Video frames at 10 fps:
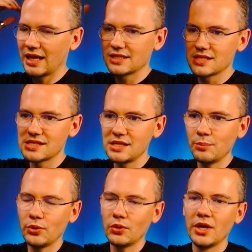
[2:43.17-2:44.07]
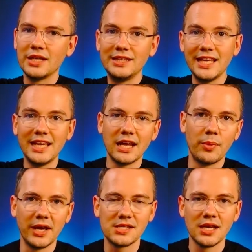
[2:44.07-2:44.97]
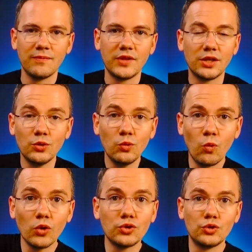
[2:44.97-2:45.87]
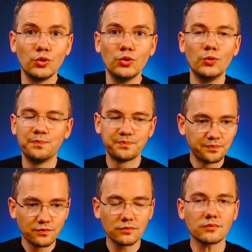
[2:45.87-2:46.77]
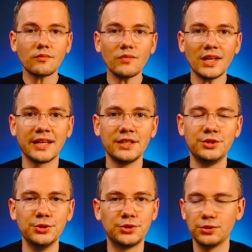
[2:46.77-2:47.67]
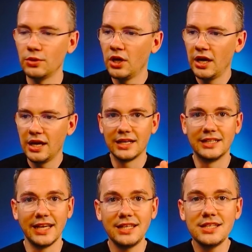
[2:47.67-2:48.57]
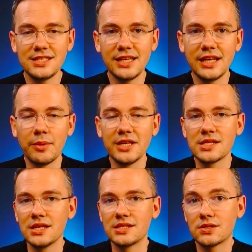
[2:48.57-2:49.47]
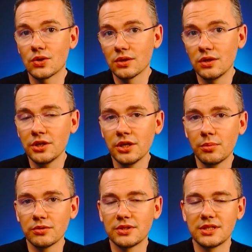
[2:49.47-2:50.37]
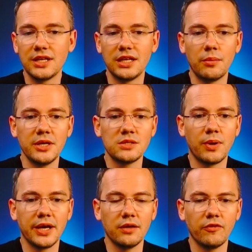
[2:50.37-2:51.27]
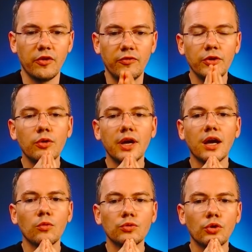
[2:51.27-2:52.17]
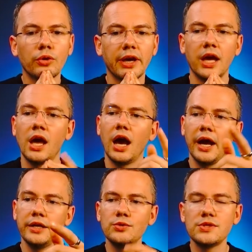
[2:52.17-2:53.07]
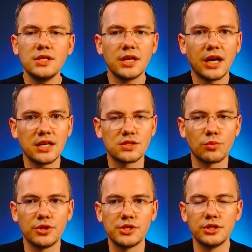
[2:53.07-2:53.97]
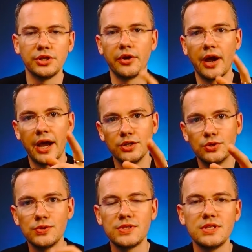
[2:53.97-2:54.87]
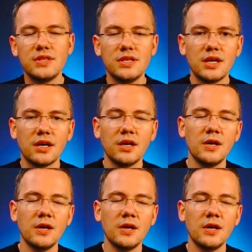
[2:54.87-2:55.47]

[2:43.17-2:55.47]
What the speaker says: simple database that you want to get used to. Get this database, start learning about the database by figuring out, okay, I do see the customers in here. I do see the